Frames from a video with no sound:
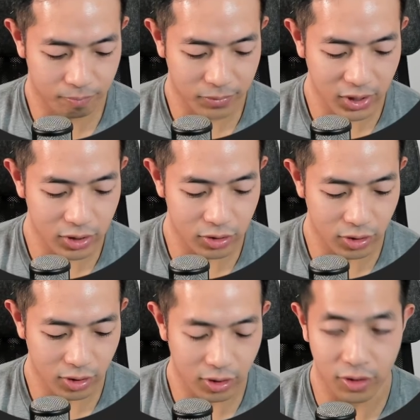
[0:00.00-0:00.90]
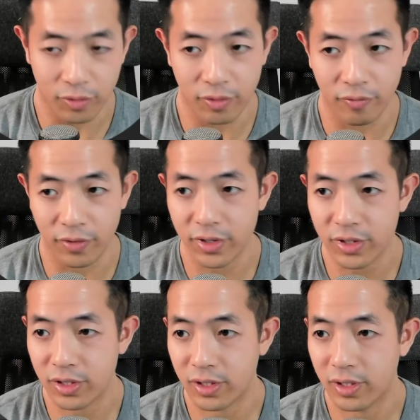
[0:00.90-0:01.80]
integer called
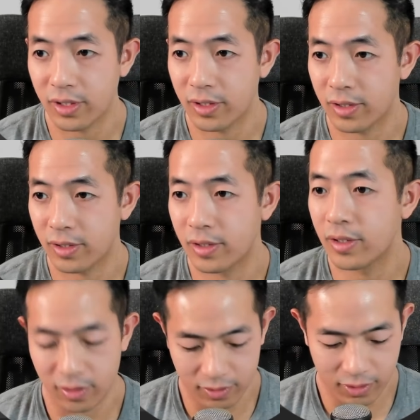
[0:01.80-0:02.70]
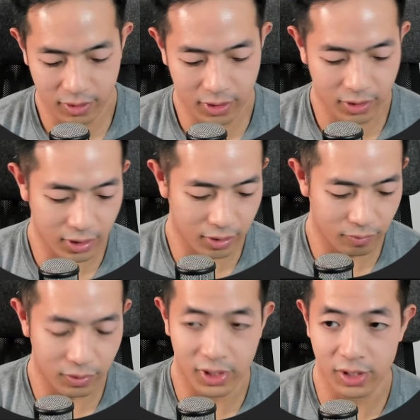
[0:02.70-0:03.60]
reversed. And
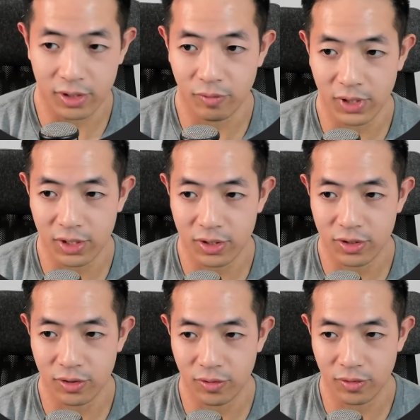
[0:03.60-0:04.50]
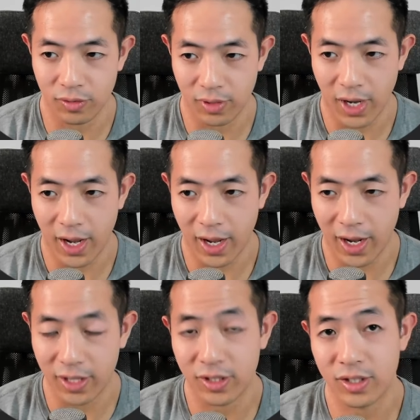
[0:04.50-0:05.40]
then we need to
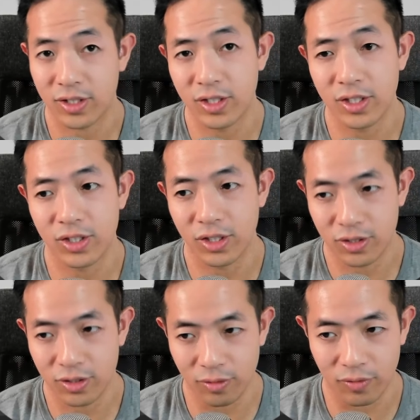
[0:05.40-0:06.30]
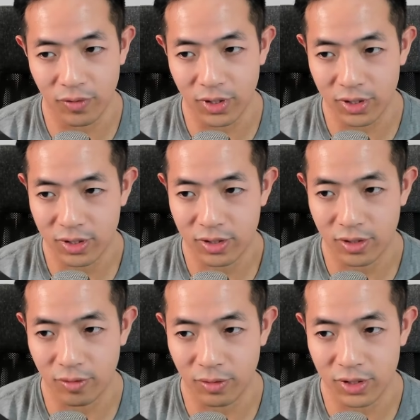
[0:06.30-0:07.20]
add this digit to reversed.
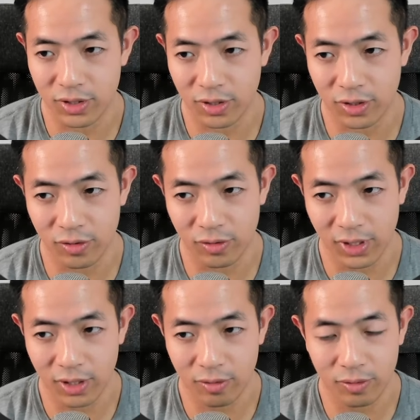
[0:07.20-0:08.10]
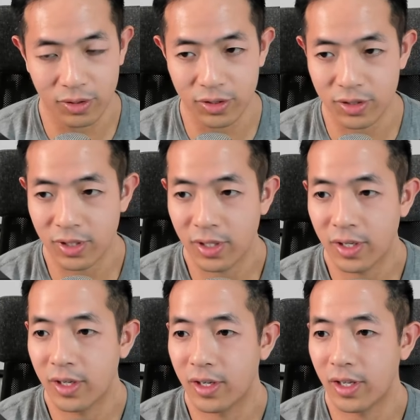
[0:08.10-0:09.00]
So we're just going to do equals,
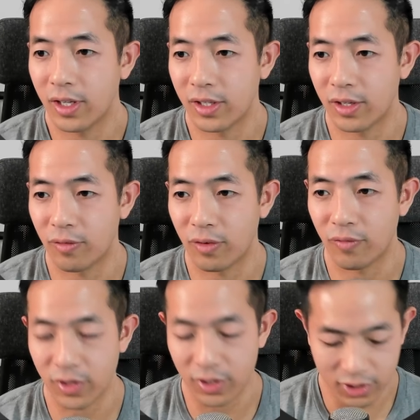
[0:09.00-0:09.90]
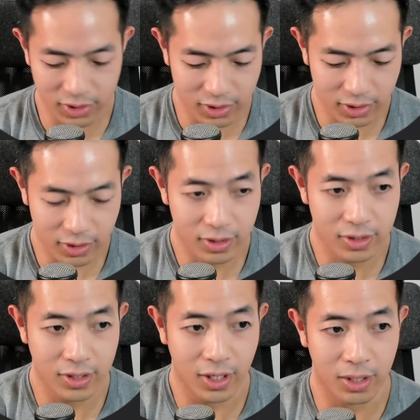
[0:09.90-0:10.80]
and then reversed
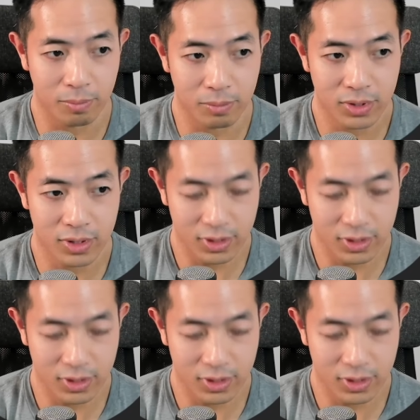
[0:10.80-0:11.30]
times